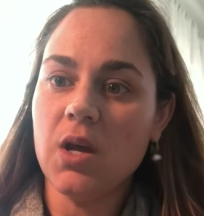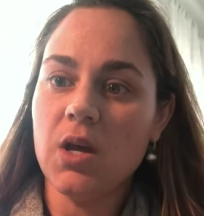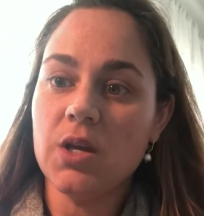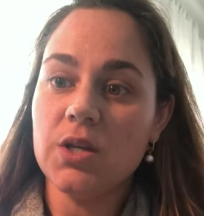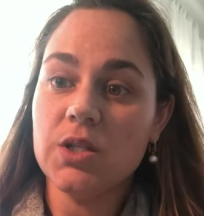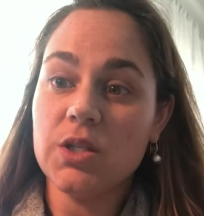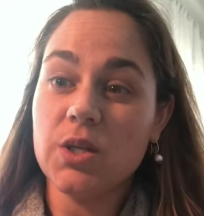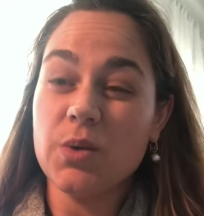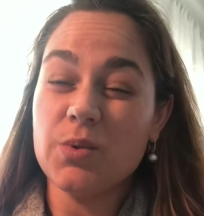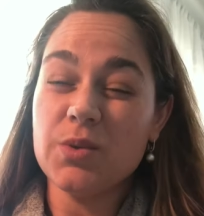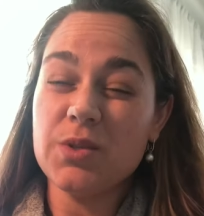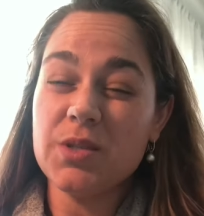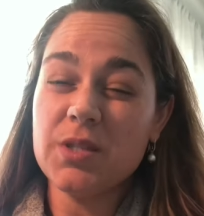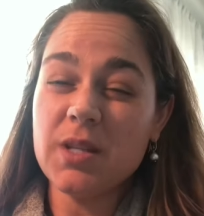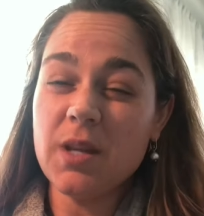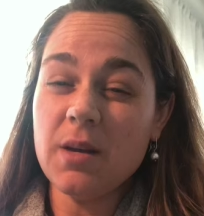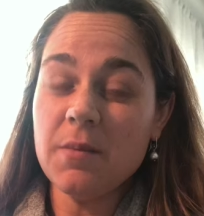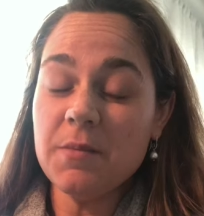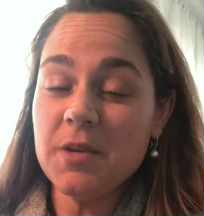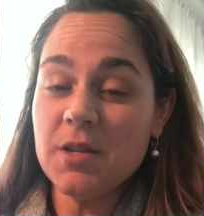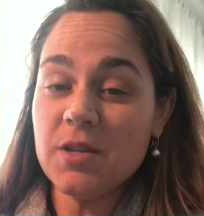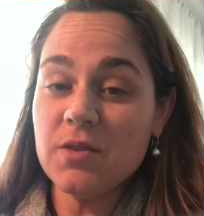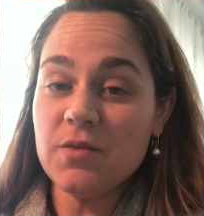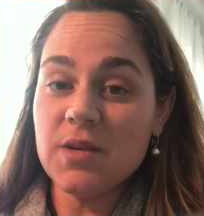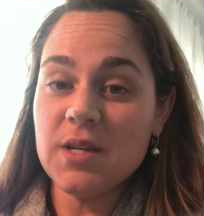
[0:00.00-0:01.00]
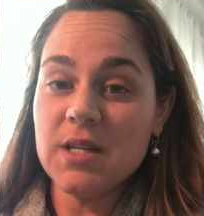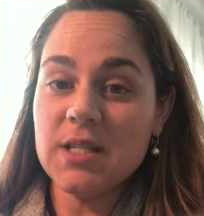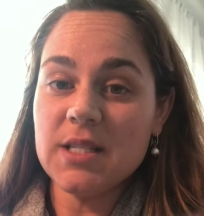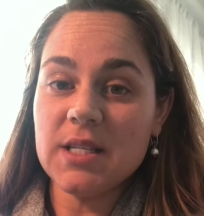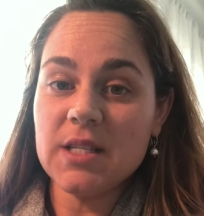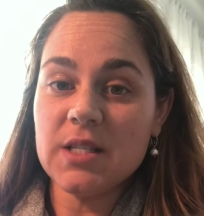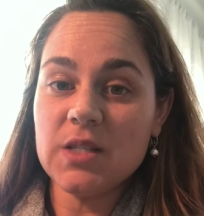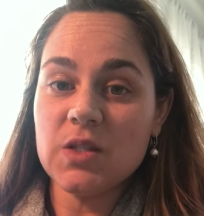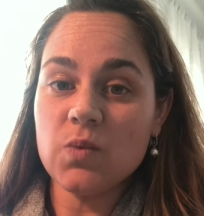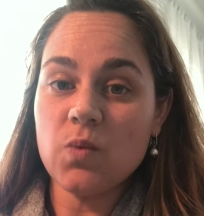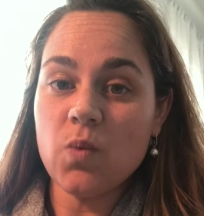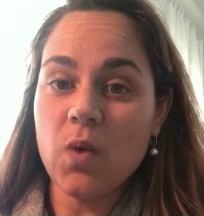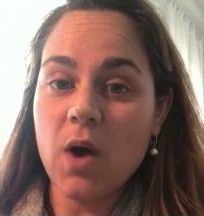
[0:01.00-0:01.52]
So some of the
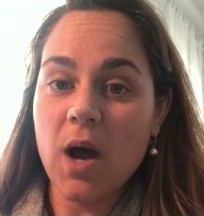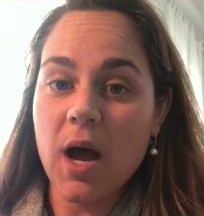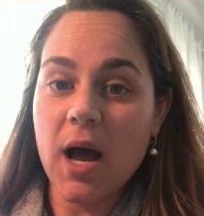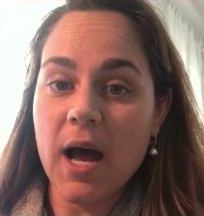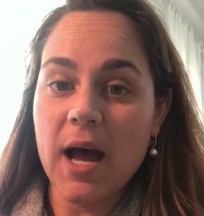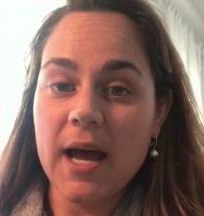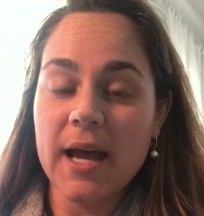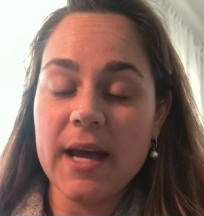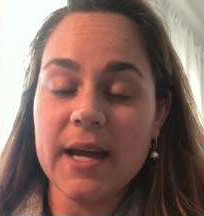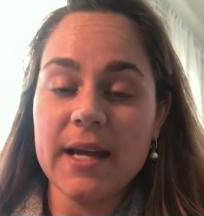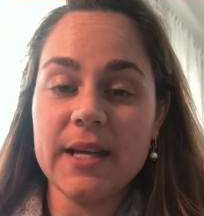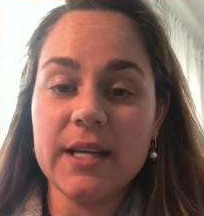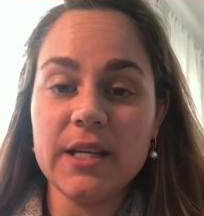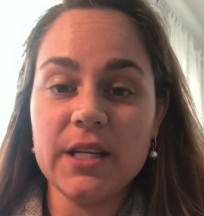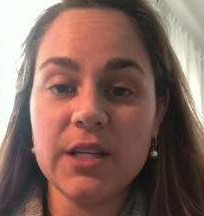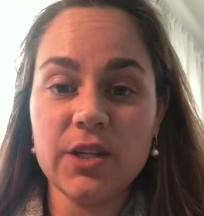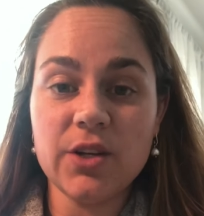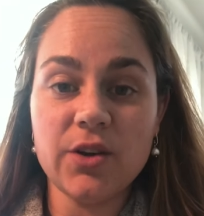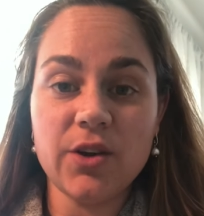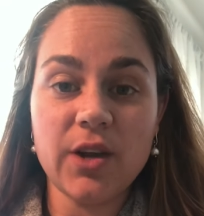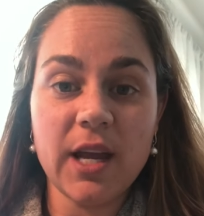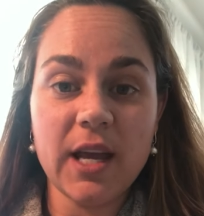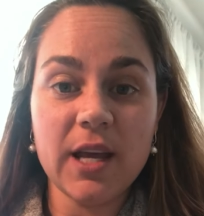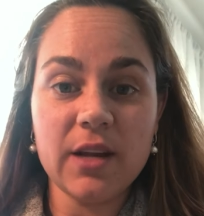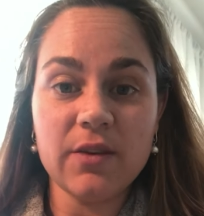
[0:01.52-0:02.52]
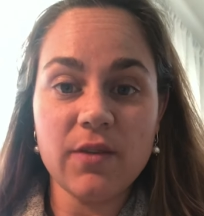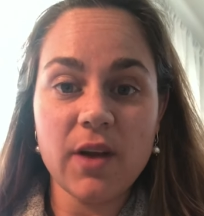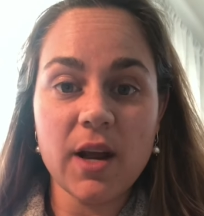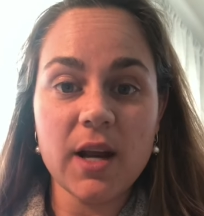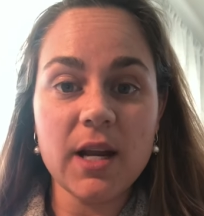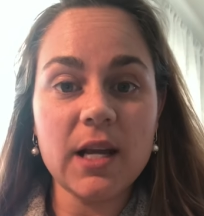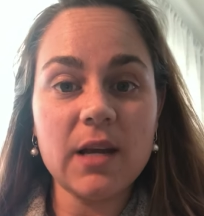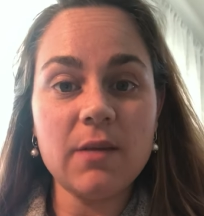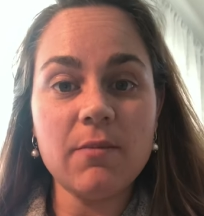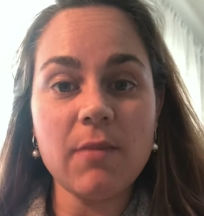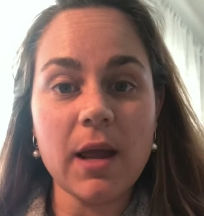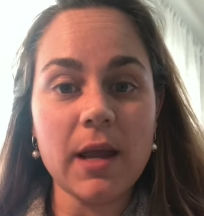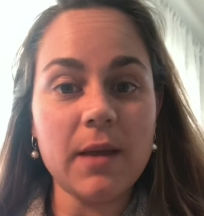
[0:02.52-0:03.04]
reasons why your
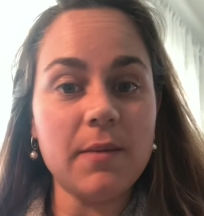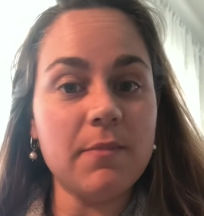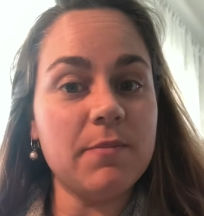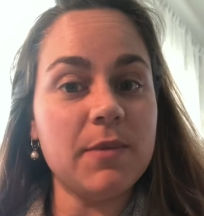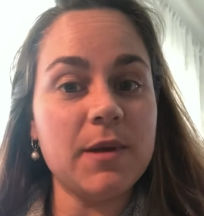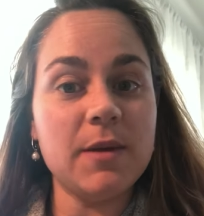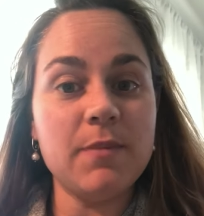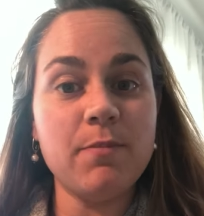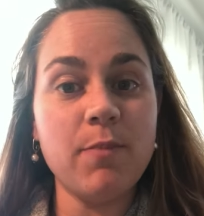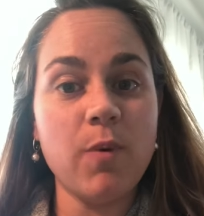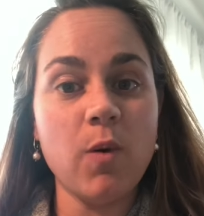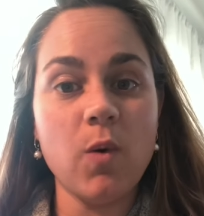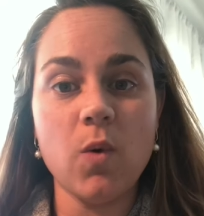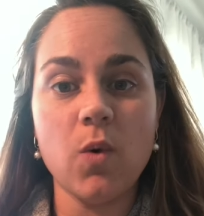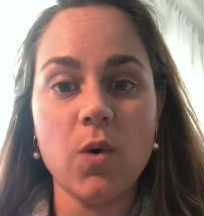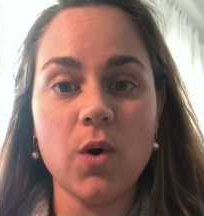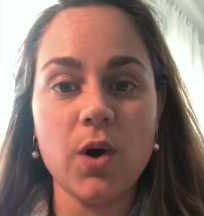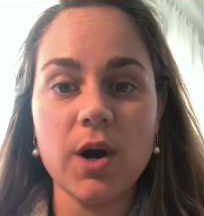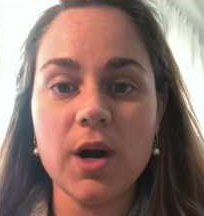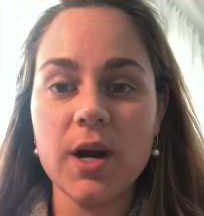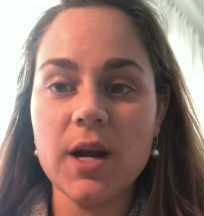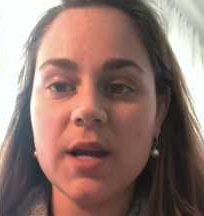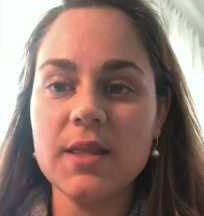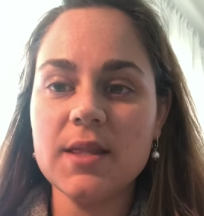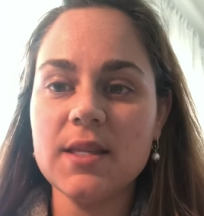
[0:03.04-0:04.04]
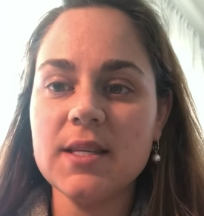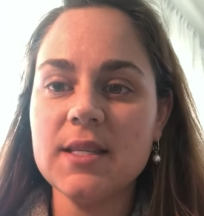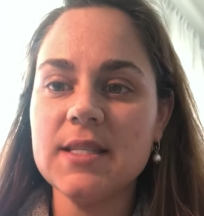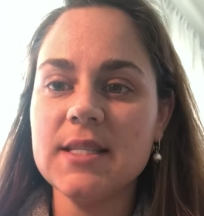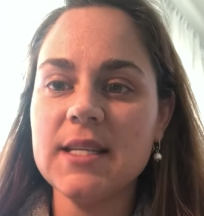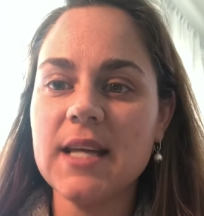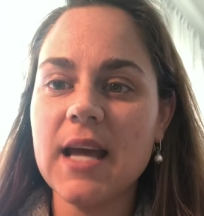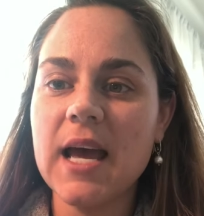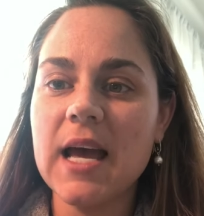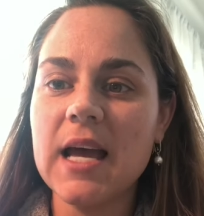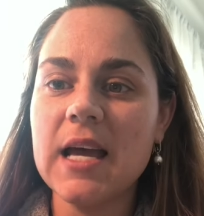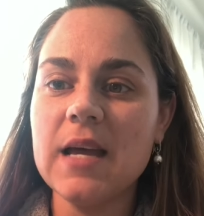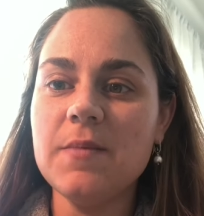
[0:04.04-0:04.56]
handwriting might be poor at this
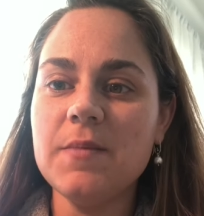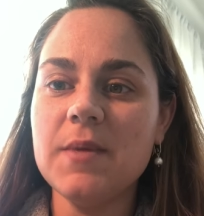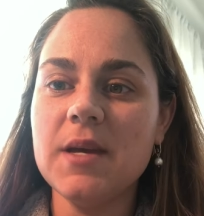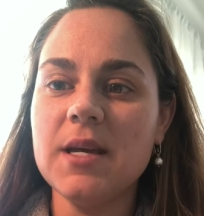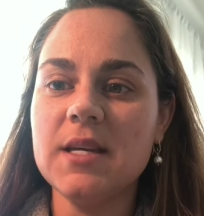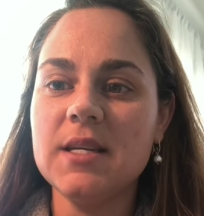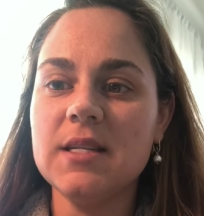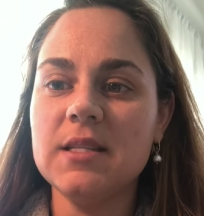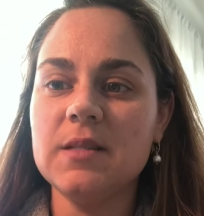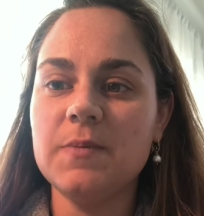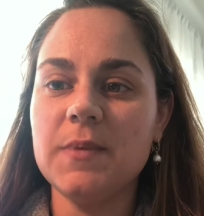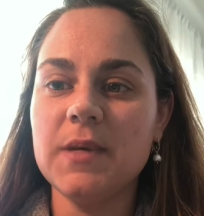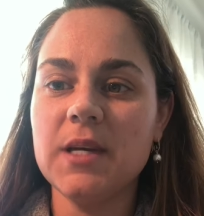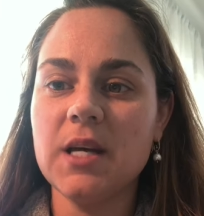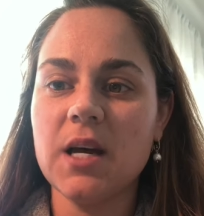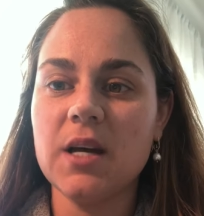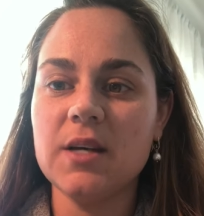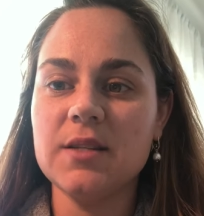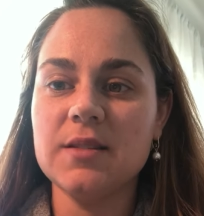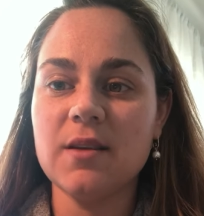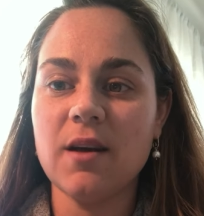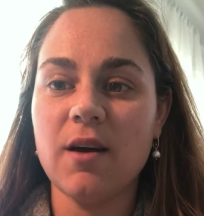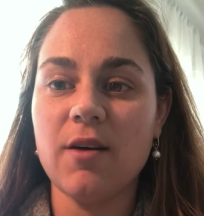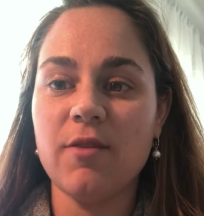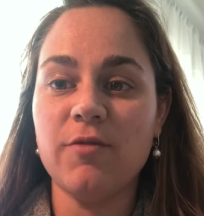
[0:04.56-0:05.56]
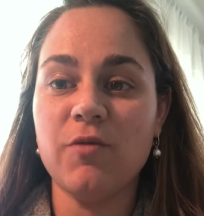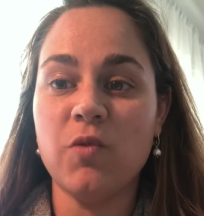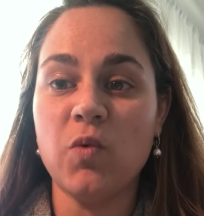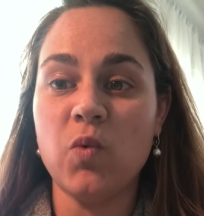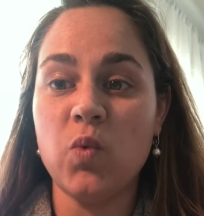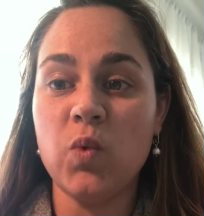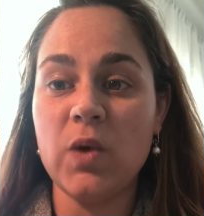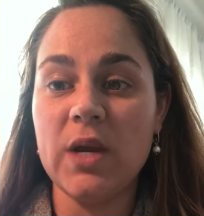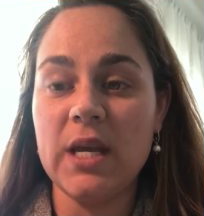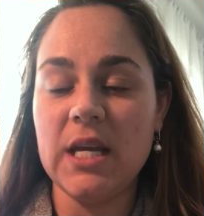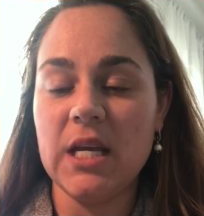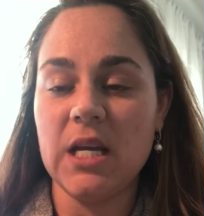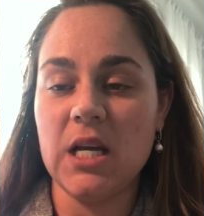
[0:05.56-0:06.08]
time is because of
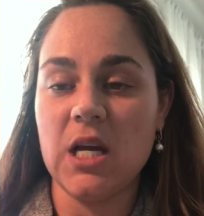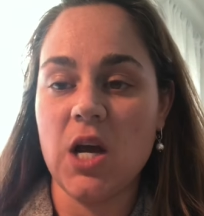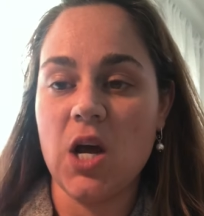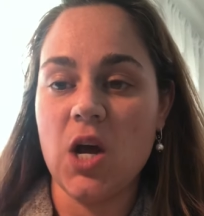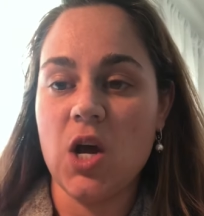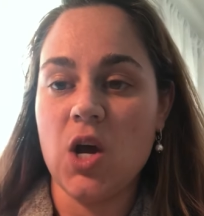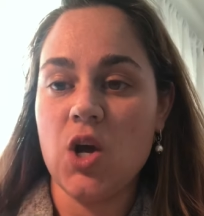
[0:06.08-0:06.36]
weak